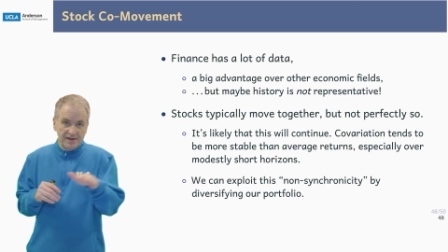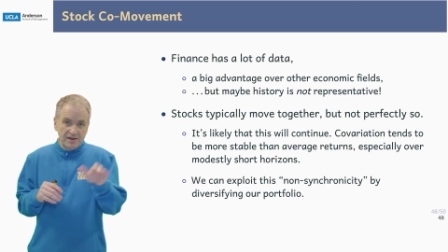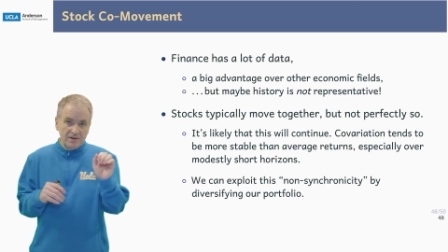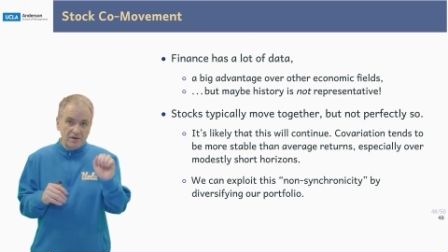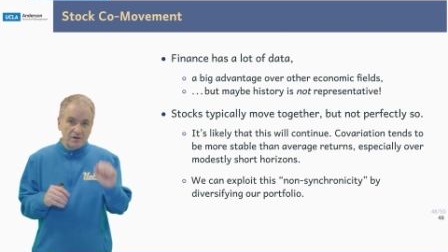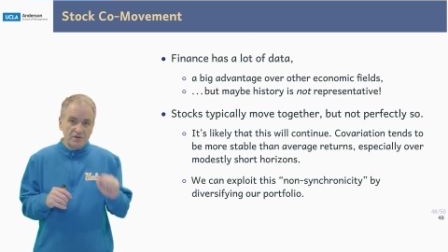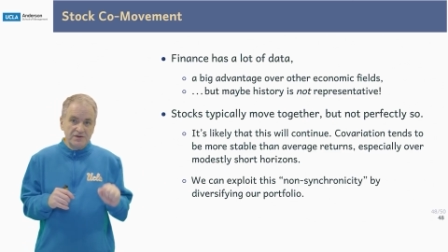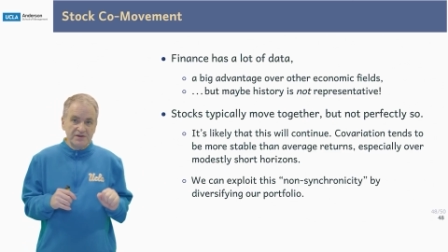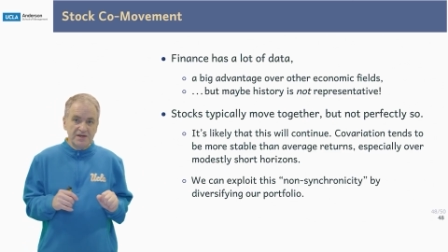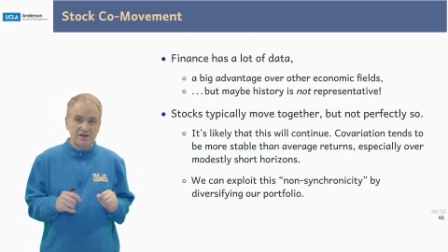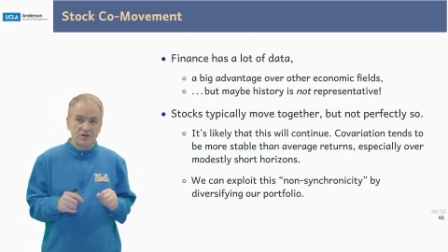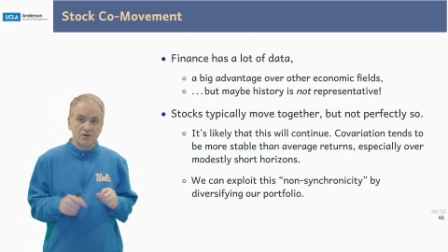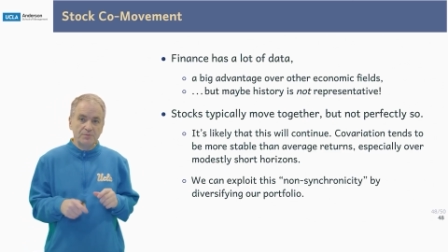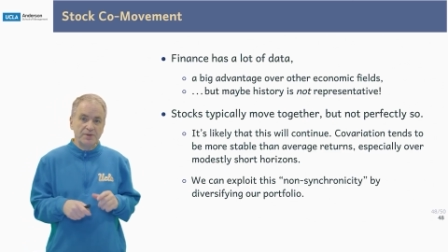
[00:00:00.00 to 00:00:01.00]
those
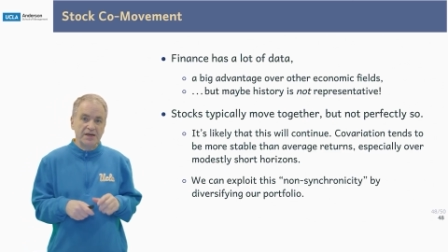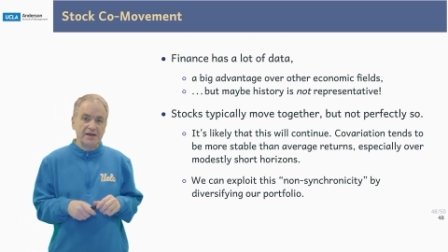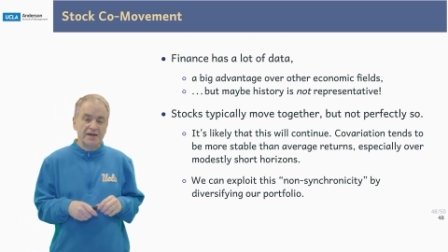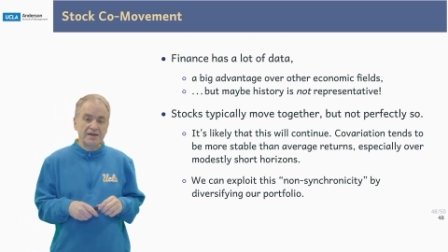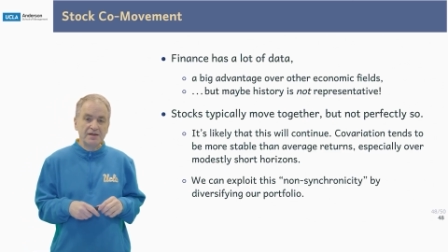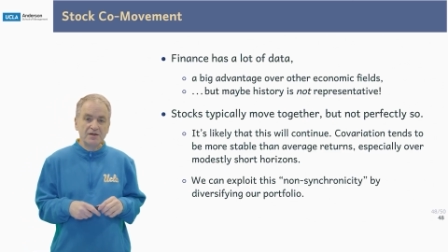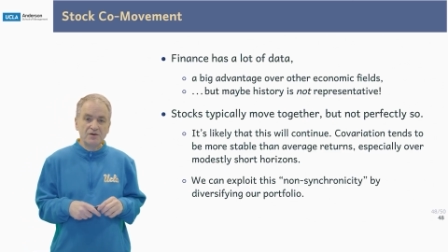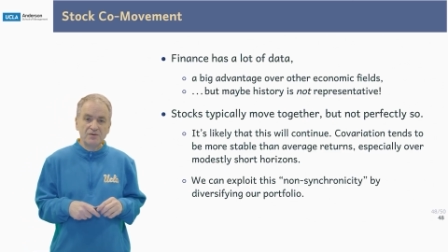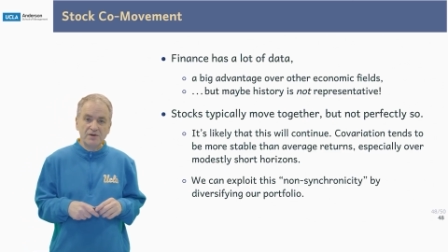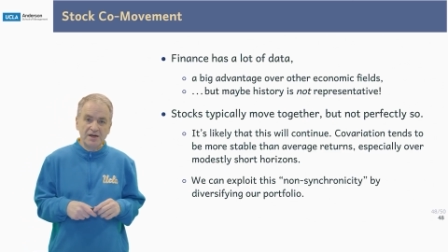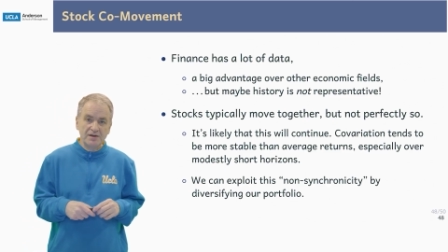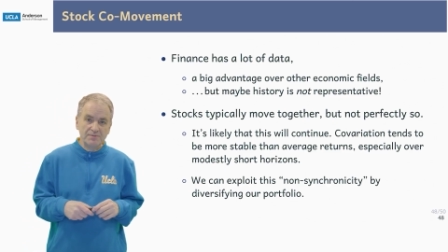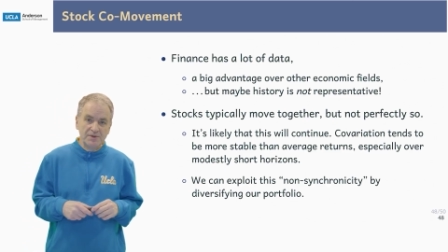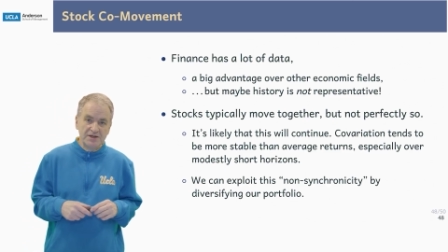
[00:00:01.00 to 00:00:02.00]
tend to be
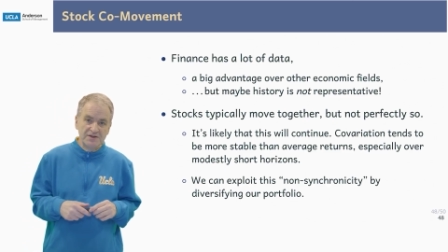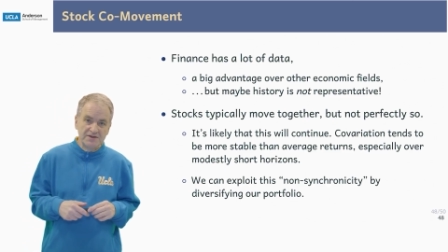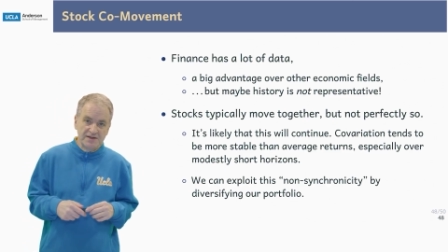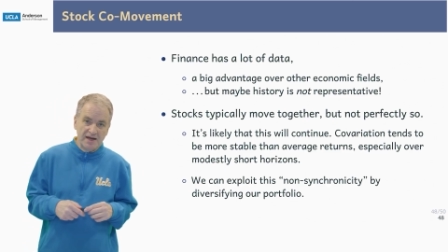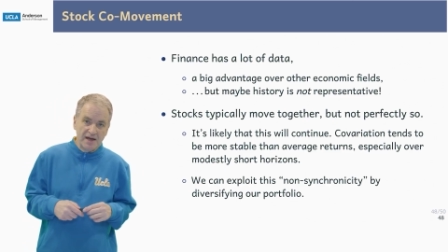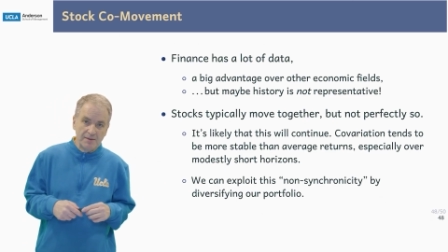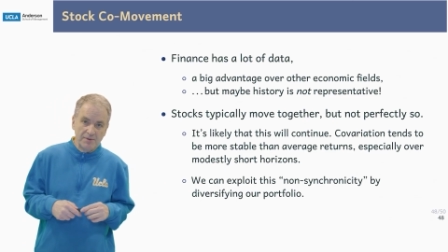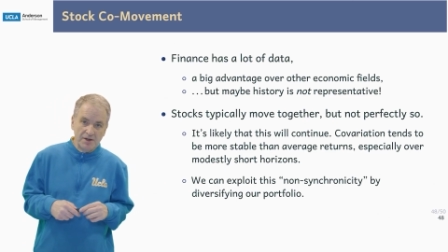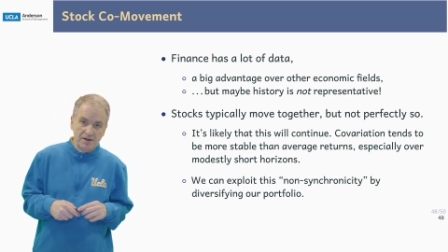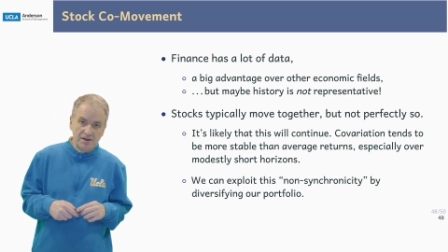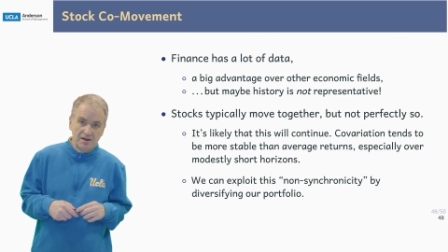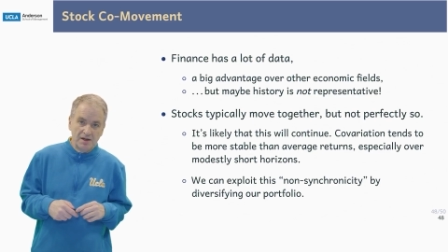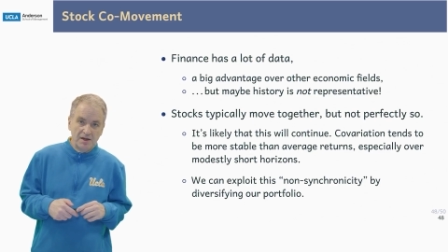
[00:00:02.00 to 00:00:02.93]
incredibly stable